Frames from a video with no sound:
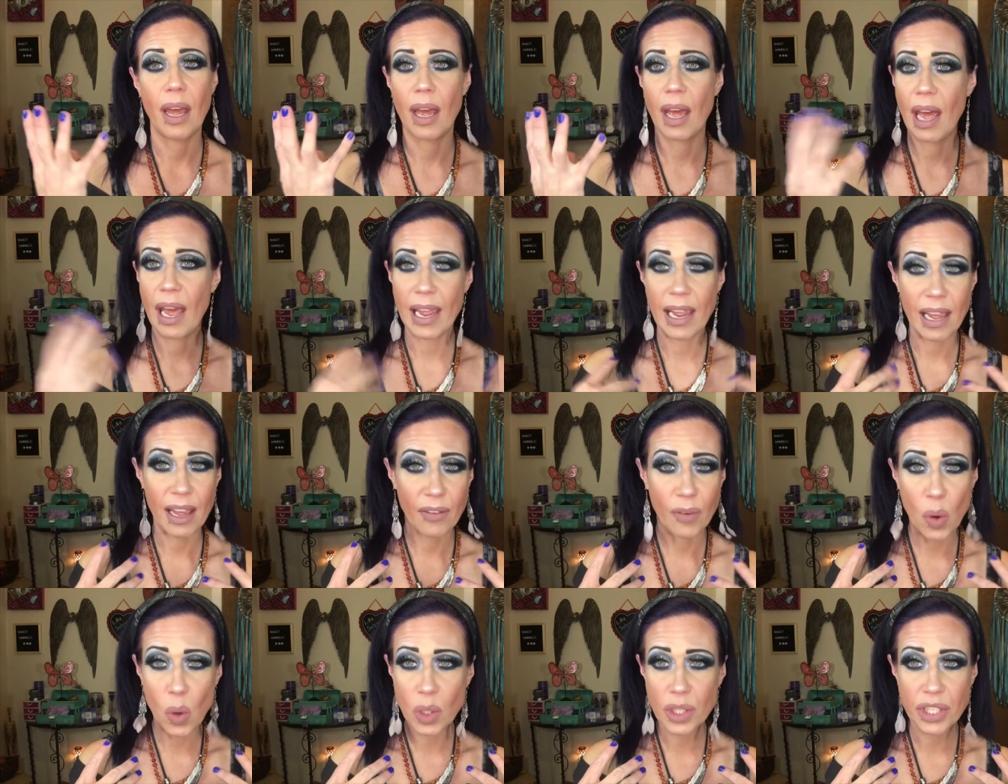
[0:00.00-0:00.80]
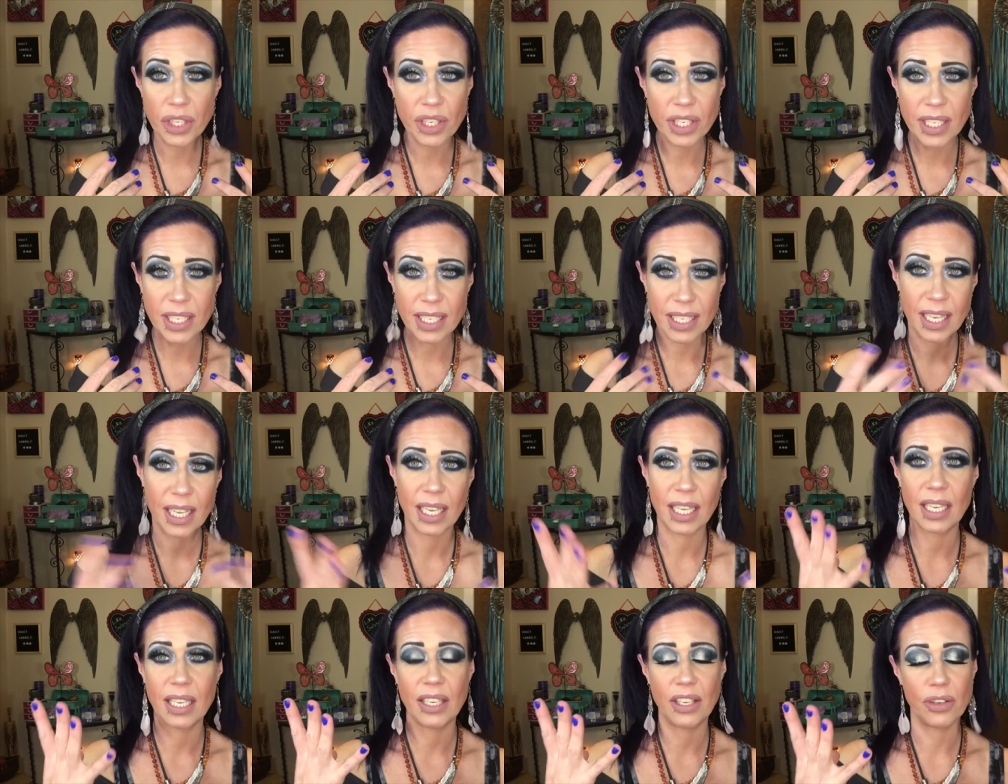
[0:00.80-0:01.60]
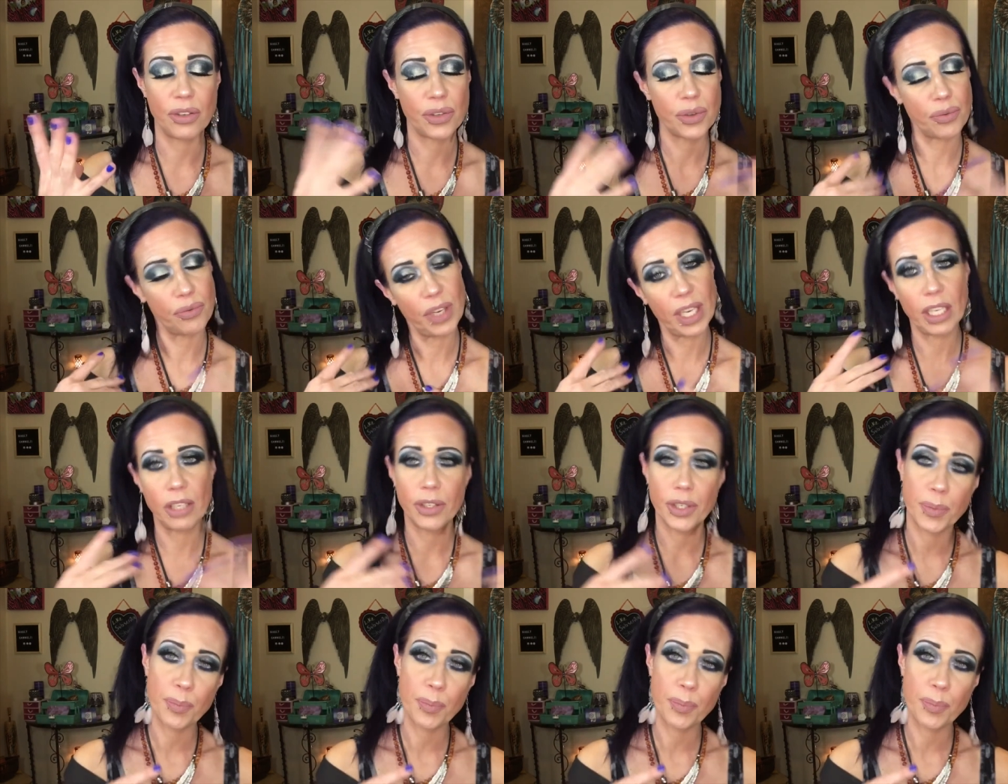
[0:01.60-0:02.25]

I have older skin, there's wrinkles,